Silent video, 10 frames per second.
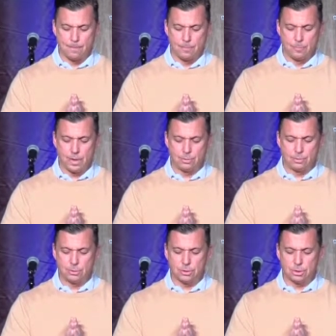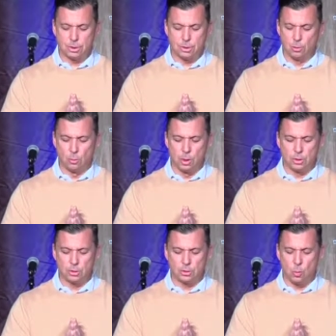that there is your word
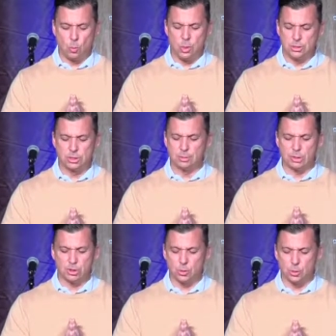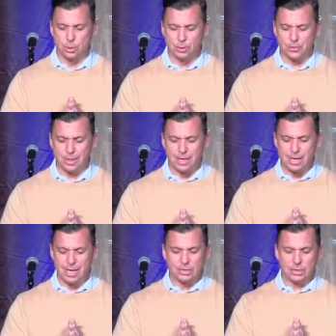is wisdom, it's truth.
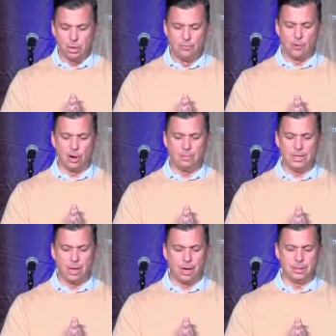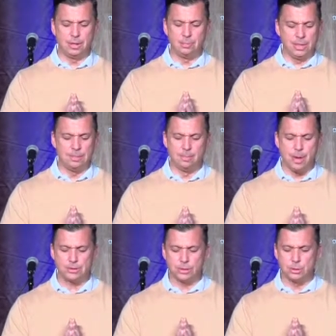It's so far beyond me, the
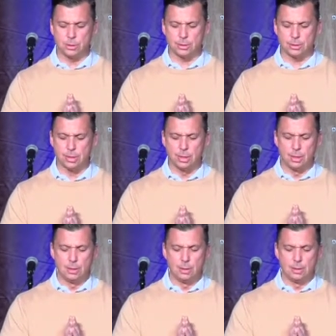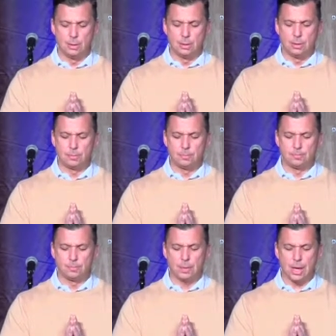messenger.
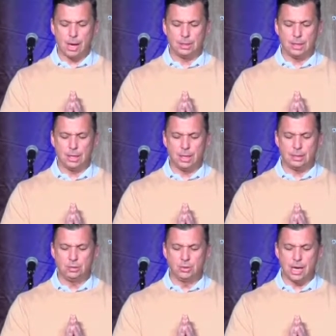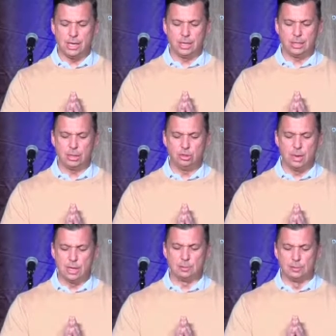God, it, you take it and you make
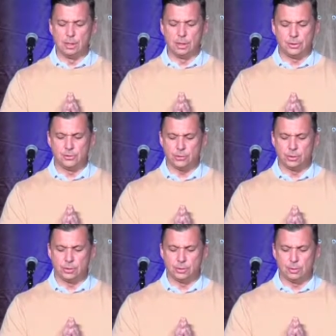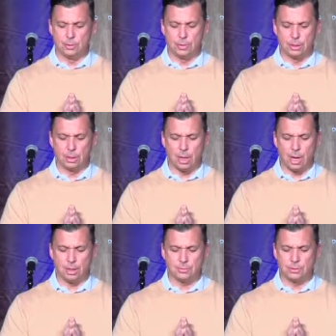it real and true in our
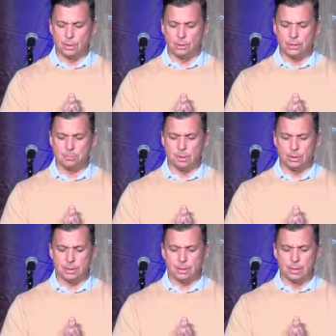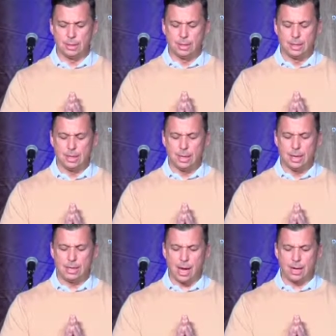lives through the Holy Spirit. And
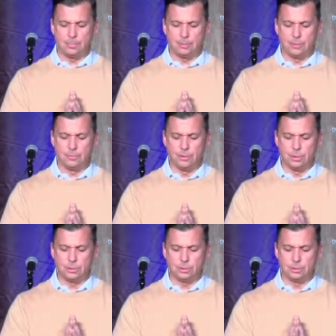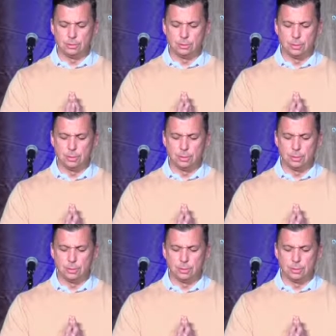God, I pray for those who